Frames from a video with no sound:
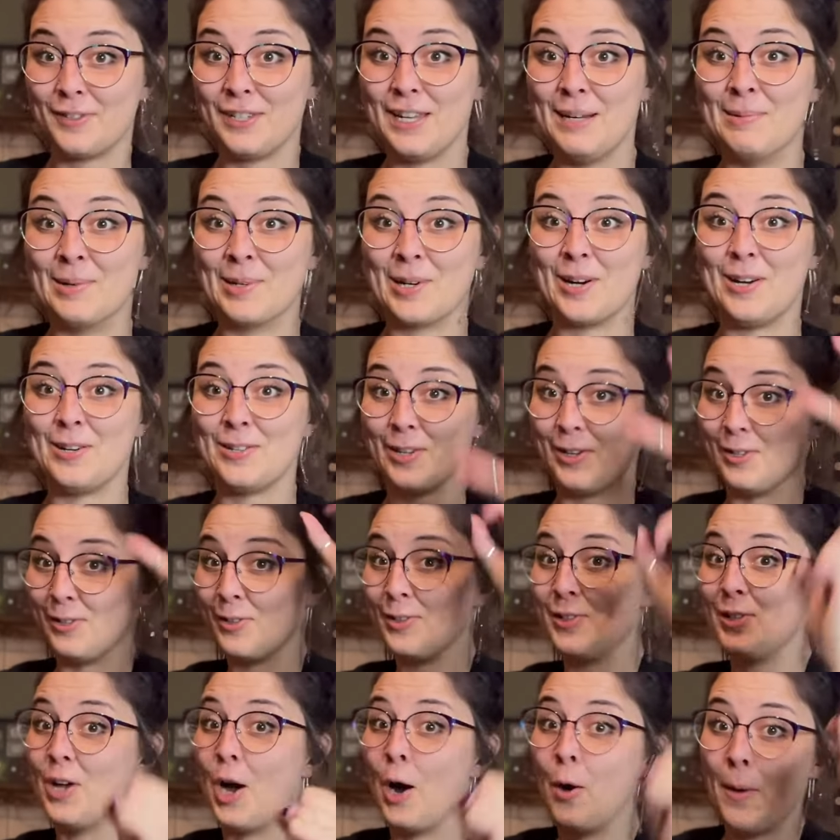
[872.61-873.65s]
Sable Curse is
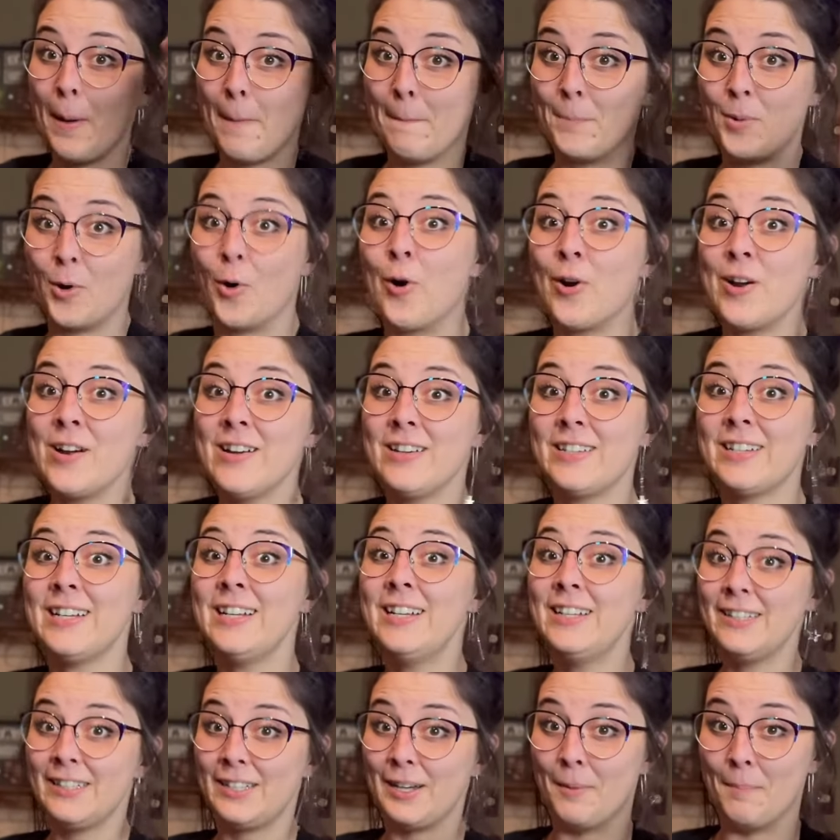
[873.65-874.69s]
so important
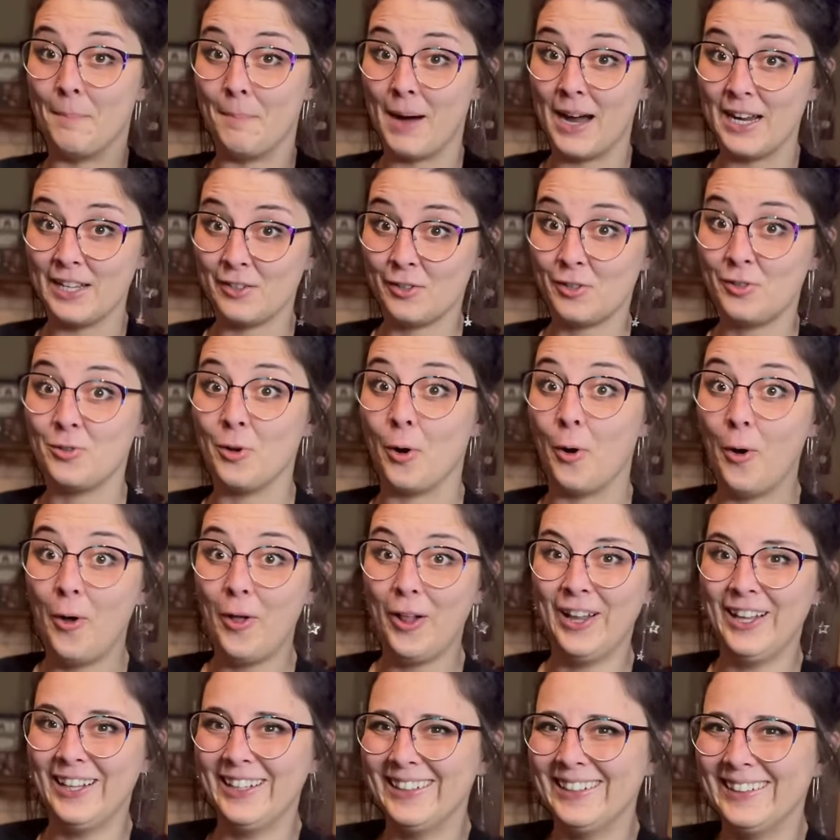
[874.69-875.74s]
to my soul